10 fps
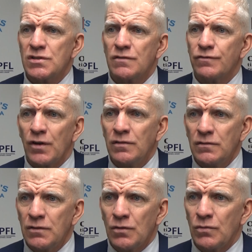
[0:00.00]
in
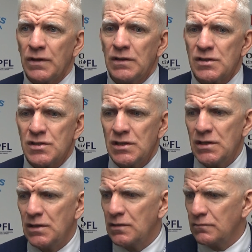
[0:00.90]
front. We need to
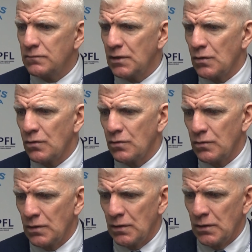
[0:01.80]
see
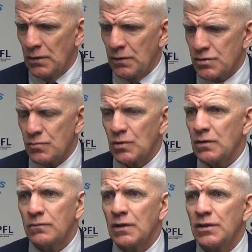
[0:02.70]
some
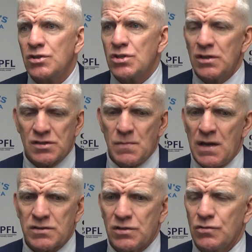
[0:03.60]
clean sheets.
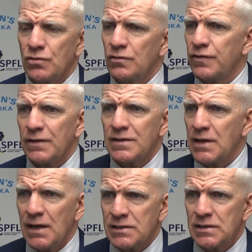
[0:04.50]
Mark's had 2
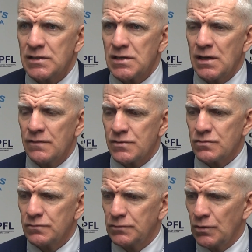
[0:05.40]
fantastic
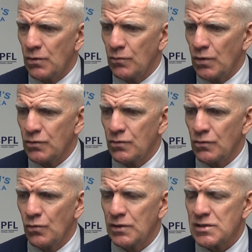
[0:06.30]
saves. One
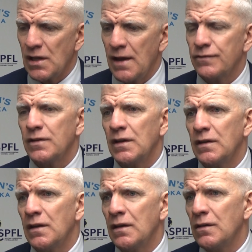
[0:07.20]
Lotie's left, and then
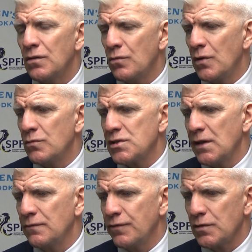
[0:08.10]
the one that was
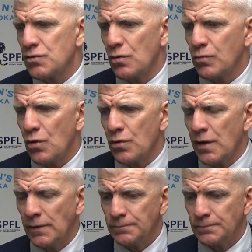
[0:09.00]
heading for the top corner.